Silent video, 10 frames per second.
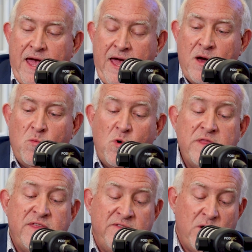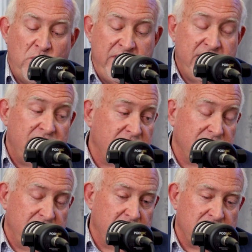And one thing that we did,
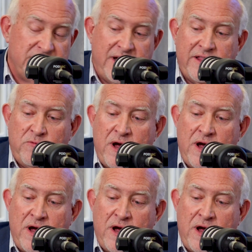you're exactly